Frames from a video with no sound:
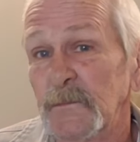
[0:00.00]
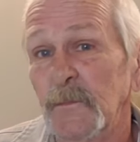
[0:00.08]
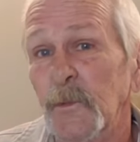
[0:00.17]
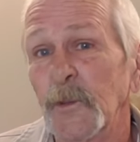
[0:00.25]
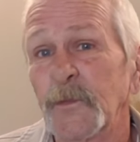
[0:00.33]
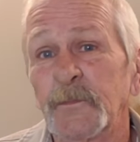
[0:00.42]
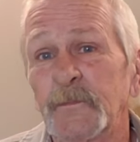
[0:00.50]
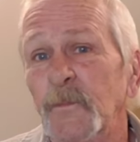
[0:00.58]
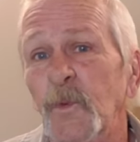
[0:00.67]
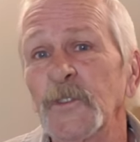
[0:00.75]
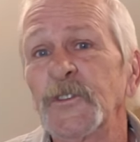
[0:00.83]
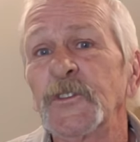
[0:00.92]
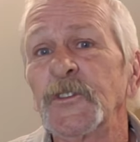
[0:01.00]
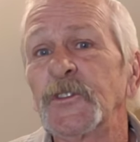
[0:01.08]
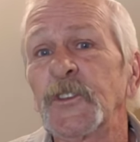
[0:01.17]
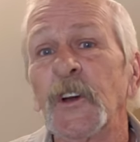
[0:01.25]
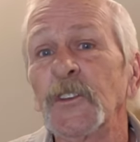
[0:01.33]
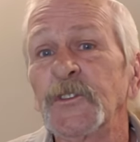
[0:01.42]
with what's
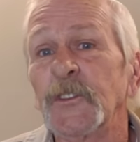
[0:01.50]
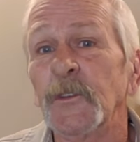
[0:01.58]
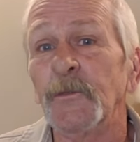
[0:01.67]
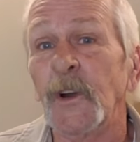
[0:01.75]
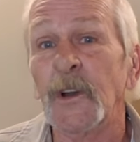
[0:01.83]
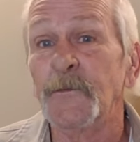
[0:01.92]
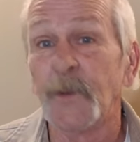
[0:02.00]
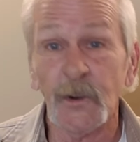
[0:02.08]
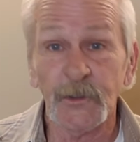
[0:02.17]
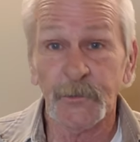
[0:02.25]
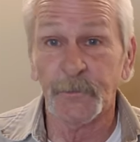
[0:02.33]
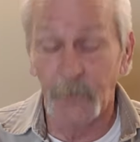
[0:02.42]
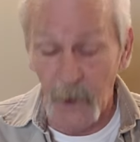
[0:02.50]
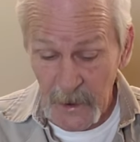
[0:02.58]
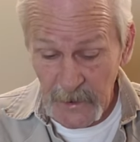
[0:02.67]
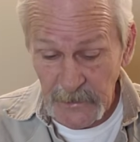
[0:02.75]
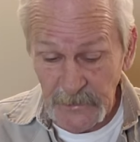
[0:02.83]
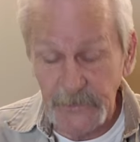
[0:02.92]
discussed in the very first
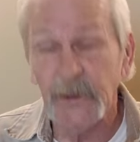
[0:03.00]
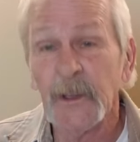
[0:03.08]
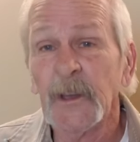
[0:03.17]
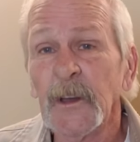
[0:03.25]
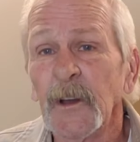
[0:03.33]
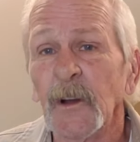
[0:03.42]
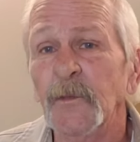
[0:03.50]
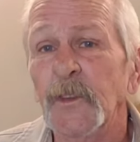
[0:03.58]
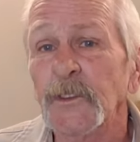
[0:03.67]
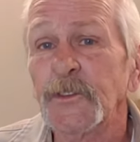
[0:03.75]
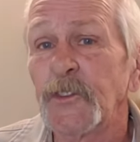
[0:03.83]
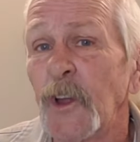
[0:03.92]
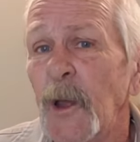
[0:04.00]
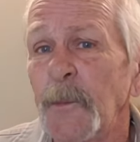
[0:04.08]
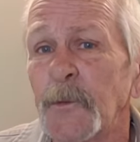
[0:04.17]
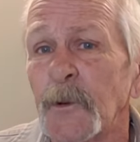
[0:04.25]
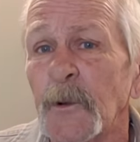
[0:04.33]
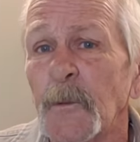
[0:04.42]
phrase of this
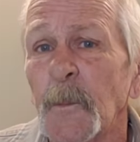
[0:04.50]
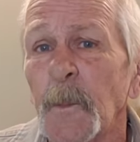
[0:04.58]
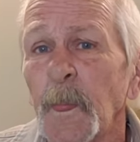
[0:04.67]
chapter.